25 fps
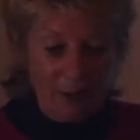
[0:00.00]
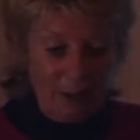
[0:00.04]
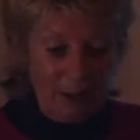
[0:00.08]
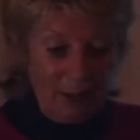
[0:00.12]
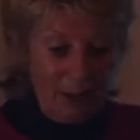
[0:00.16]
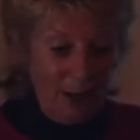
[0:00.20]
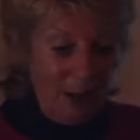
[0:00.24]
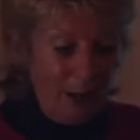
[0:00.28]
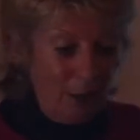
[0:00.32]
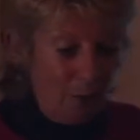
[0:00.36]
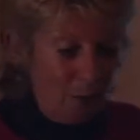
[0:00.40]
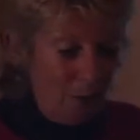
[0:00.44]

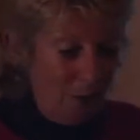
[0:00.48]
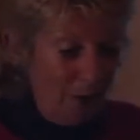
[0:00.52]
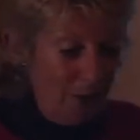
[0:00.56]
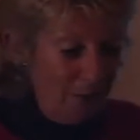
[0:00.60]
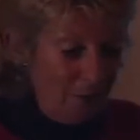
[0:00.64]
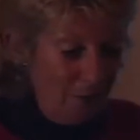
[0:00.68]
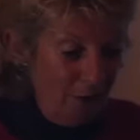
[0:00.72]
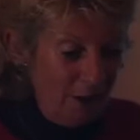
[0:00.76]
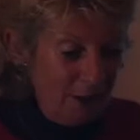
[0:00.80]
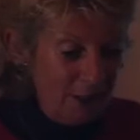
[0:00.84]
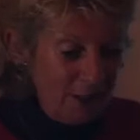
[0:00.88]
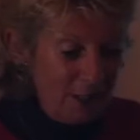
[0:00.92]
Now,
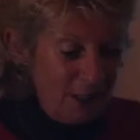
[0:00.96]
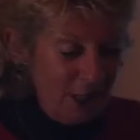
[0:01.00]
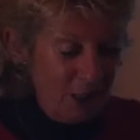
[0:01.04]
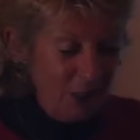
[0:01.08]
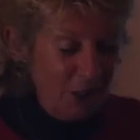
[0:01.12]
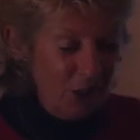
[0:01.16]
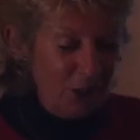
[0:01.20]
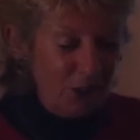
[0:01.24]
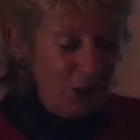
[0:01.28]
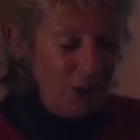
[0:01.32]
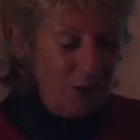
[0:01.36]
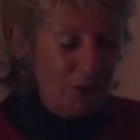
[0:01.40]
if I said
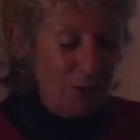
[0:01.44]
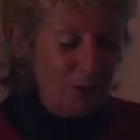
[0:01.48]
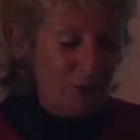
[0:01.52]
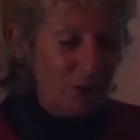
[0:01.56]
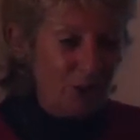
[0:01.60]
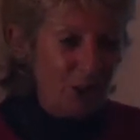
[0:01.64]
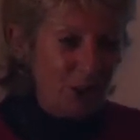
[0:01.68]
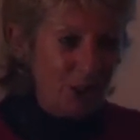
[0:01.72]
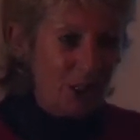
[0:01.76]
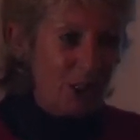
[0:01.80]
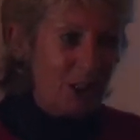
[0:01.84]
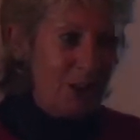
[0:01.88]
to you,
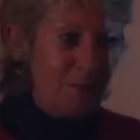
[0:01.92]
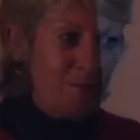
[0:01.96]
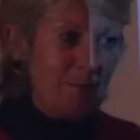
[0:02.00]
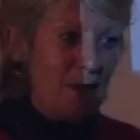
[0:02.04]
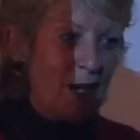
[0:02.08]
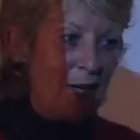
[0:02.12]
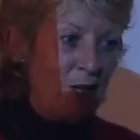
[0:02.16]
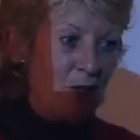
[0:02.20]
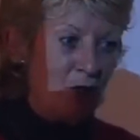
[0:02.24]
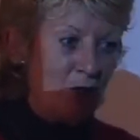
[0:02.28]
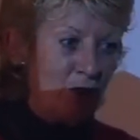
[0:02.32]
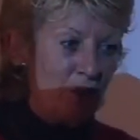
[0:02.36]
just
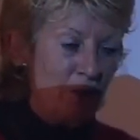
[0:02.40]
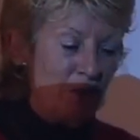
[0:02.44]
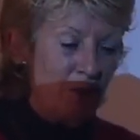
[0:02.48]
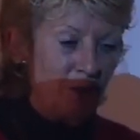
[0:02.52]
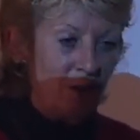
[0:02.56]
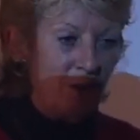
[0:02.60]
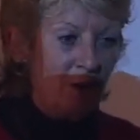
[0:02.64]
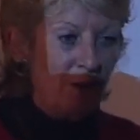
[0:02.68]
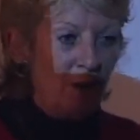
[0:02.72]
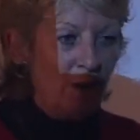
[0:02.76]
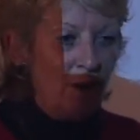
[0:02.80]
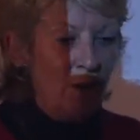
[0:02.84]
imagine
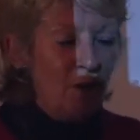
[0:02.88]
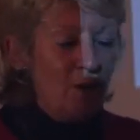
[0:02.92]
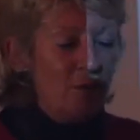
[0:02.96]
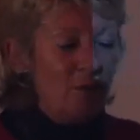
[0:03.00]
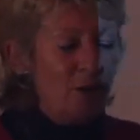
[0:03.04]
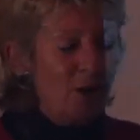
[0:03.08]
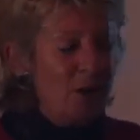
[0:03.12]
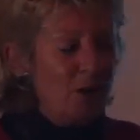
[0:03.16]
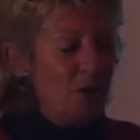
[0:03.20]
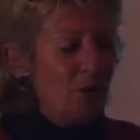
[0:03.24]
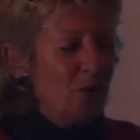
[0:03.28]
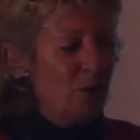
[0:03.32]

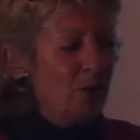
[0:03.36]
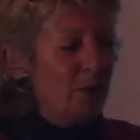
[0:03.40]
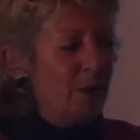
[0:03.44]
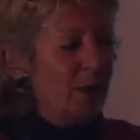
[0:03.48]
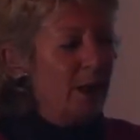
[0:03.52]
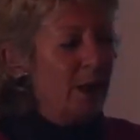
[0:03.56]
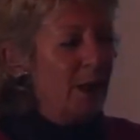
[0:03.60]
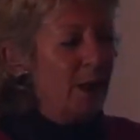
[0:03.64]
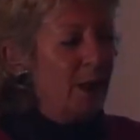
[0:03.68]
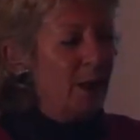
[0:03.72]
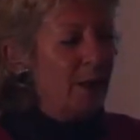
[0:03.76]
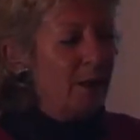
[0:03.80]
that you're
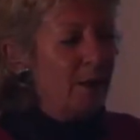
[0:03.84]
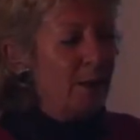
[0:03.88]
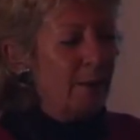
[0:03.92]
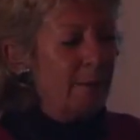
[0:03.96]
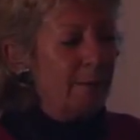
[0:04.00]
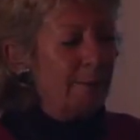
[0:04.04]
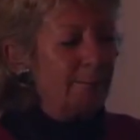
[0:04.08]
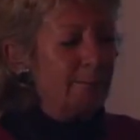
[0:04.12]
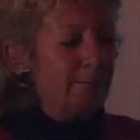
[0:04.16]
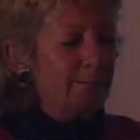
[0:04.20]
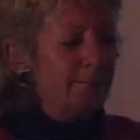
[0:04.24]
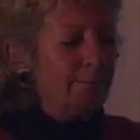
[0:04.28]
in
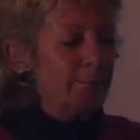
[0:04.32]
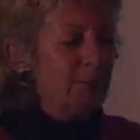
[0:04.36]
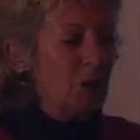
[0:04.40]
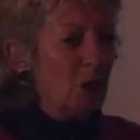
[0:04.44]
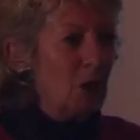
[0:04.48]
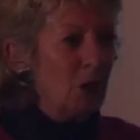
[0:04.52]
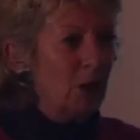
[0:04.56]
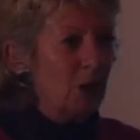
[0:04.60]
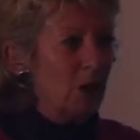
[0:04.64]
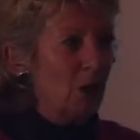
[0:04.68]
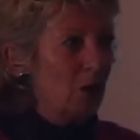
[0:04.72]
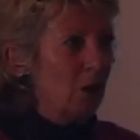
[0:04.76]

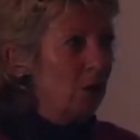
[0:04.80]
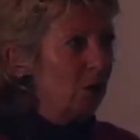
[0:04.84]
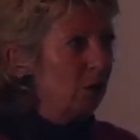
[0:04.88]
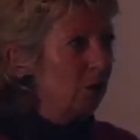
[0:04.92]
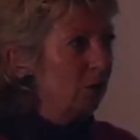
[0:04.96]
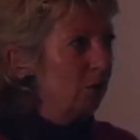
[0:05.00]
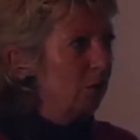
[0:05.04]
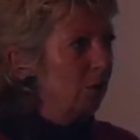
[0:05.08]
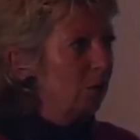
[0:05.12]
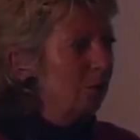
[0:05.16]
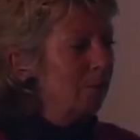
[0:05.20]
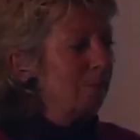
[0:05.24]
a
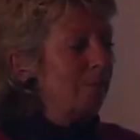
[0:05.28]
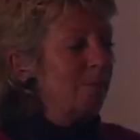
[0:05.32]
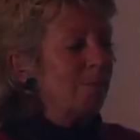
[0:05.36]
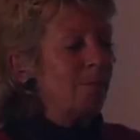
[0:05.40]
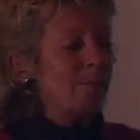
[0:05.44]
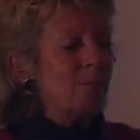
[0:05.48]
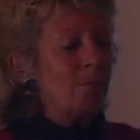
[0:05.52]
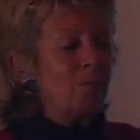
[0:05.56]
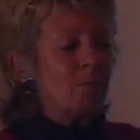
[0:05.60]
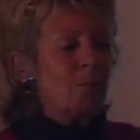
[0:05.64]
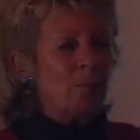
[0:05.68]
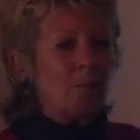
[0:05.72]
garden
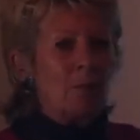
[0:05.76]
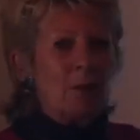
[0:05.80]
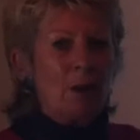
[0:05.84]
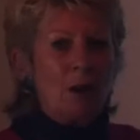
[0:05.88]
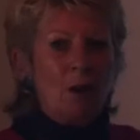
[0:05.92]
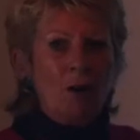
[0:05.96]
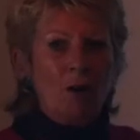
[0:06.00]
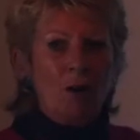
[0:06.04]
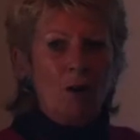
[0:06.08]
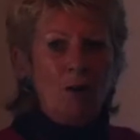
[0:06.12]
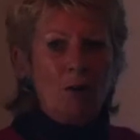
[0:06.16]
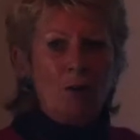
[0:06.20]

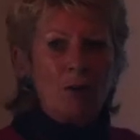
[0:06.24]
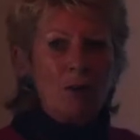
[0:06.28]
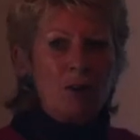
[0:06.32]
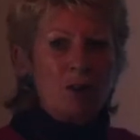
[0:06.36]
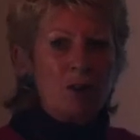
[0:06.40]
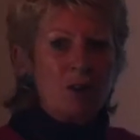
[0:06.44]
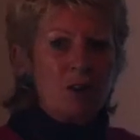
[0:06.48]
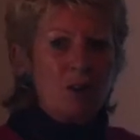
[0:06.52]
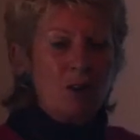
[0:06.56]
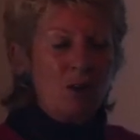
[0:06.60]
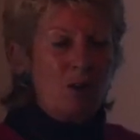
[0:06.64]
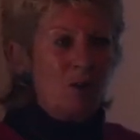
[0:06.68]
on
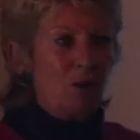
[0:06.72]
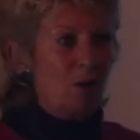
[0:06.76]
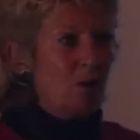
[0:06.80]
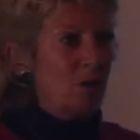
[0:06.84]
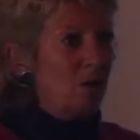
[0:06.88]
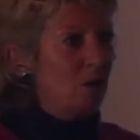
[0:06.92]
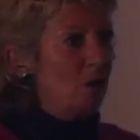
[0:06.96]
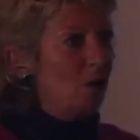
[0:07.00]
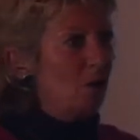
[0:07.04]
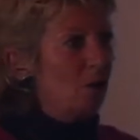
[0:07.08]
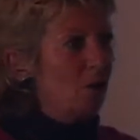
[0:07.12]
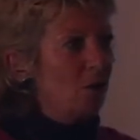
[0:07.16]

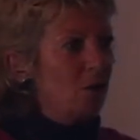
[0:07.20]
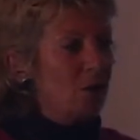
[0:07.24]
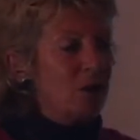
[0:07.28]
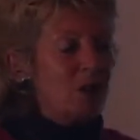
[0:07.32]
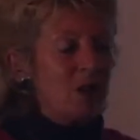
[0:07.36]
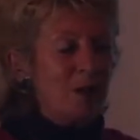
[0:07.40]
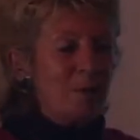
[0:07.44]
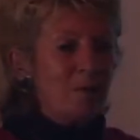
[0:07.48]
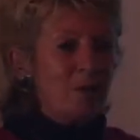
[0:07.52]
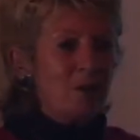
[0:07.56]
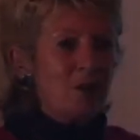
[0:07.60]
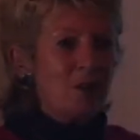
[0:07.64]
a
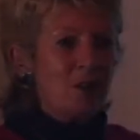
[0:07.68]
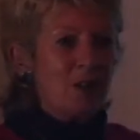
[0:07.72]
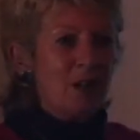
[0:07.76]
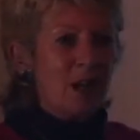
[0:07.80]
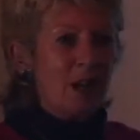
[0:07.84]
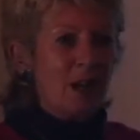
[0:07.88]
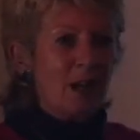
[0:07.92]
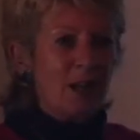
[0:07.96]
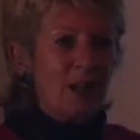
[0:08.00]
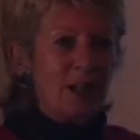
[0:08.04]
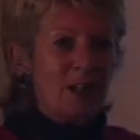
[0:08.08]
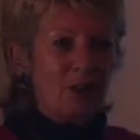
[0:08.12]
summer's
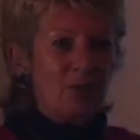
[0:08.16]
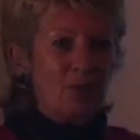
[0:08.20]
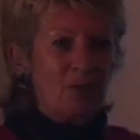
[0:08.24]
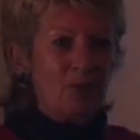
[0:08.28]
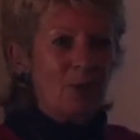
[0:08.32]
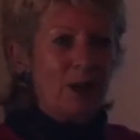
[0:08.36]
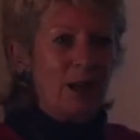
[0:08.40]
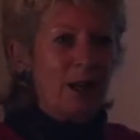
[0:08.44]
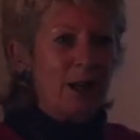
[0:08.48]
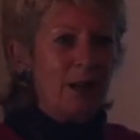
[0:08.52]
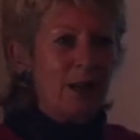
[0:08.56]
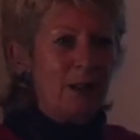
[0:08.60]
day, it's
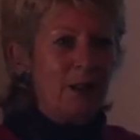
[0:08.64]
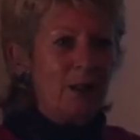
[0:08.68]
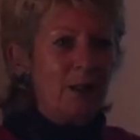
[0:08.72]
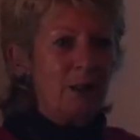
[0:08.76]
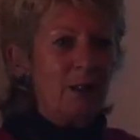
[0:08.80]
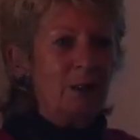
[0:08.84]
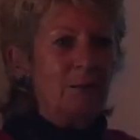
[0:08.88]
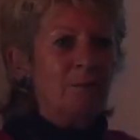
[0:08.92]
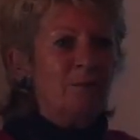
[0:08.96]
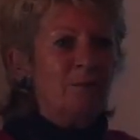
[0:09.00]
rained,